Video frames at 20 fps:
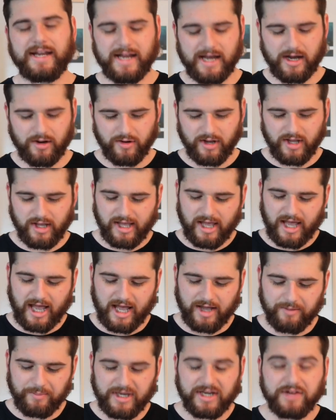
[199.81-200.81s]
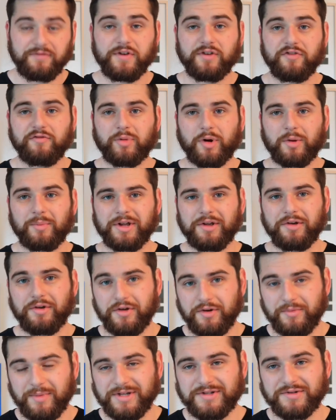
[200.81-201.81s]
Now, many of you have probably
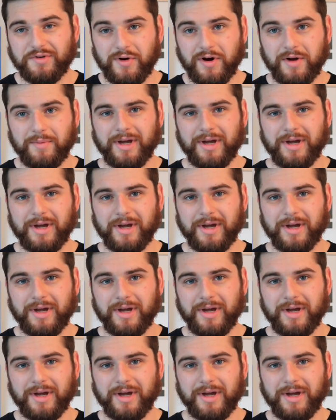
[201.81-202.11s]
heard me talk